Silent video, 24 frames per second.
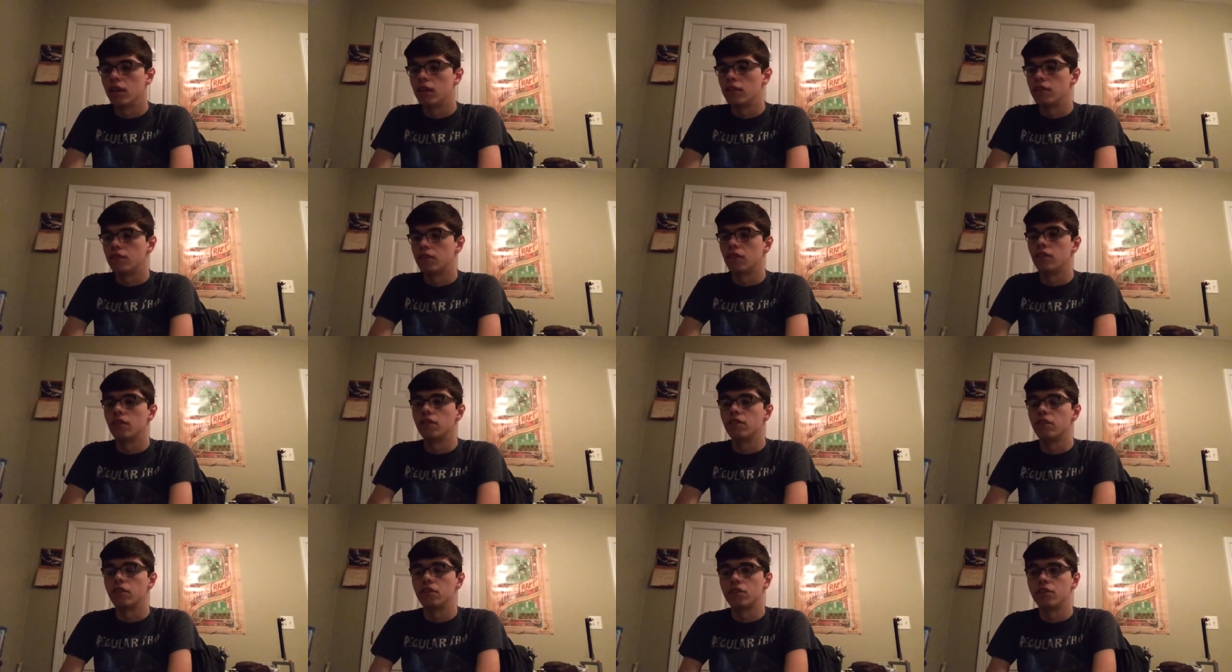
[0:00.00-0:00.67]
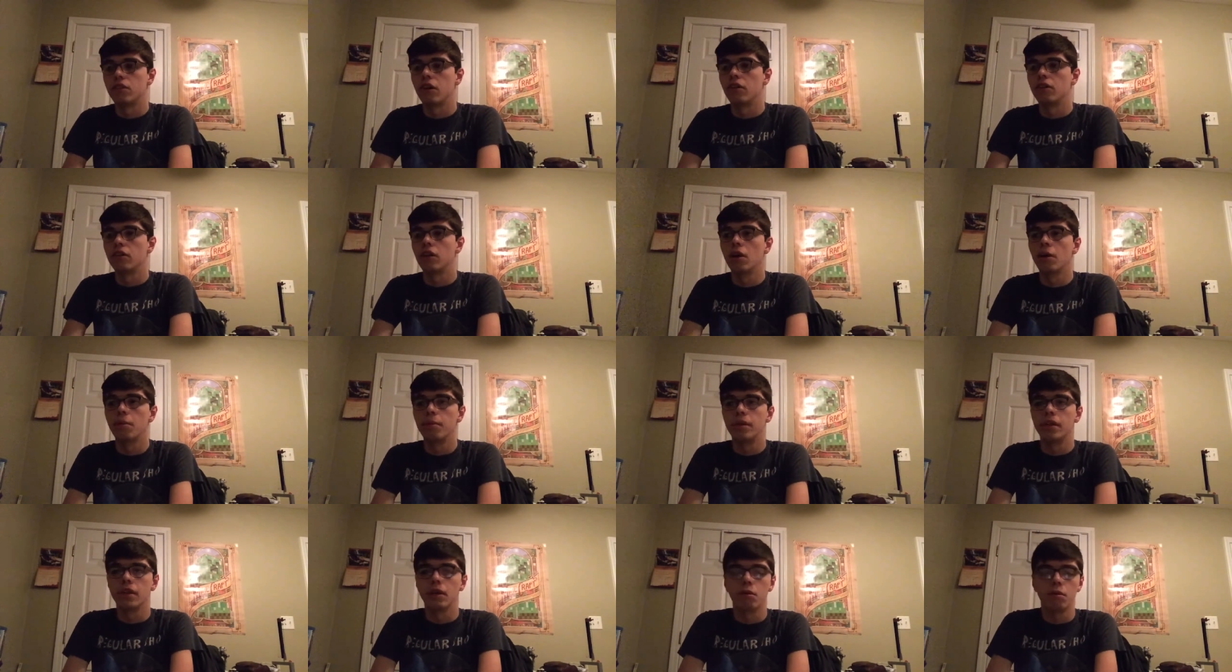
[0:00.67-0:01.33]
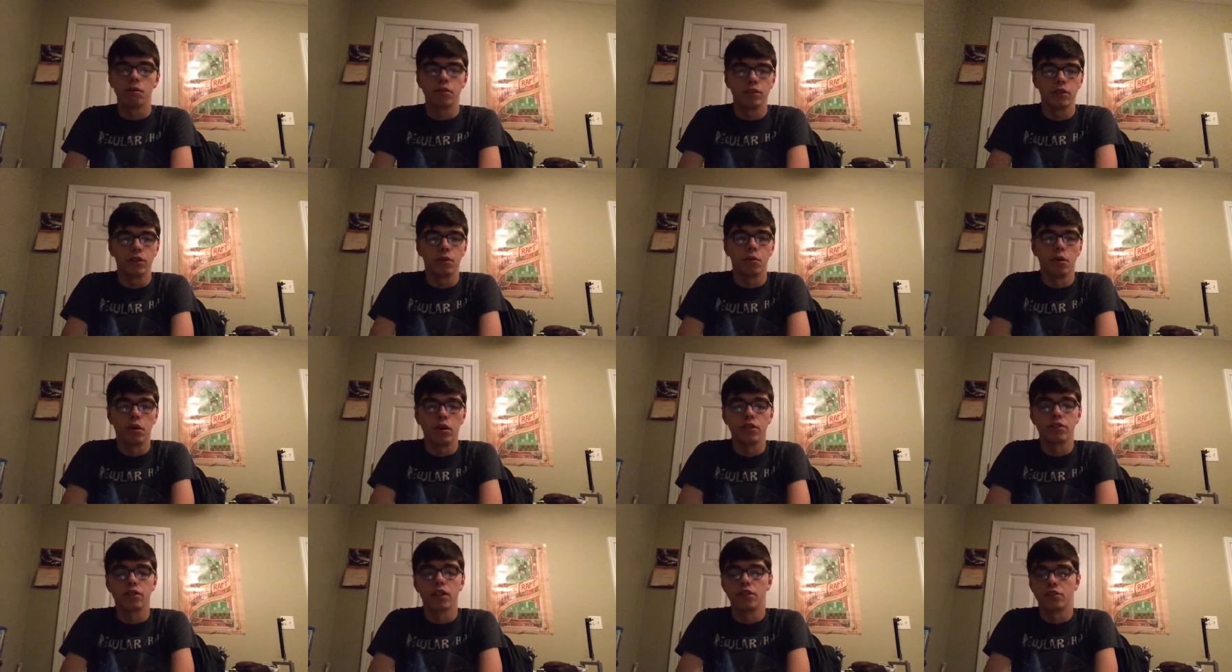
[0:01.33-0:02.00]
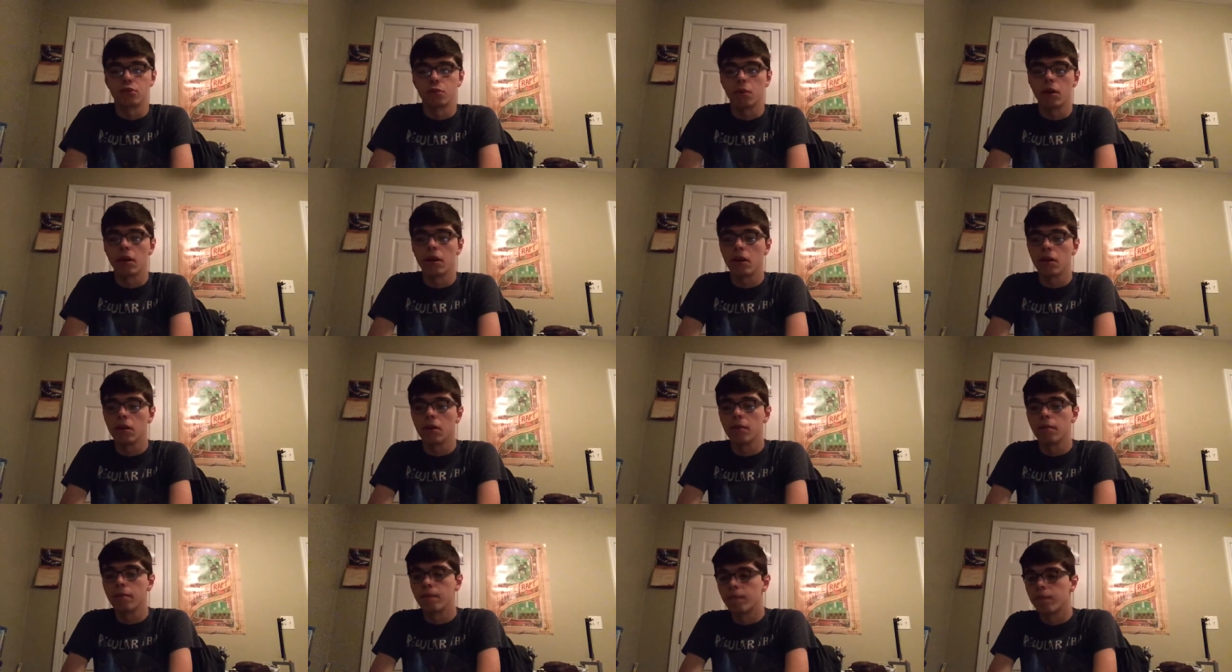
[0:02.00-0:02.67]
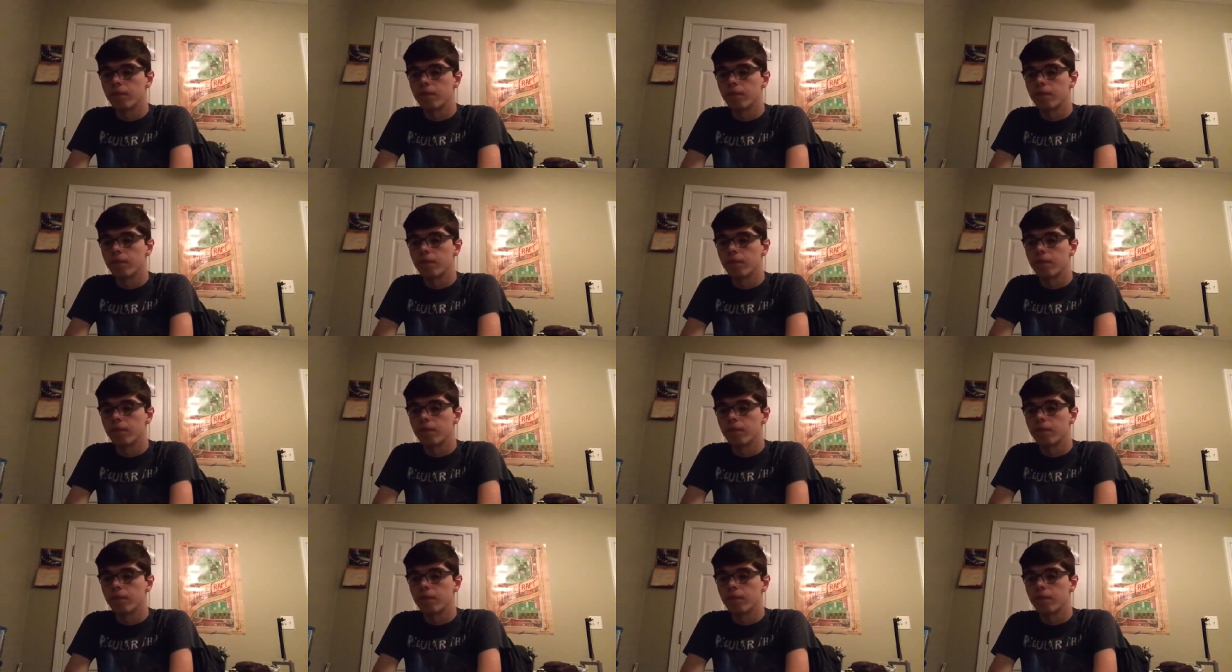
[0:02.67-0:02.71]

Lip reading: So does the show, though, but it was as well.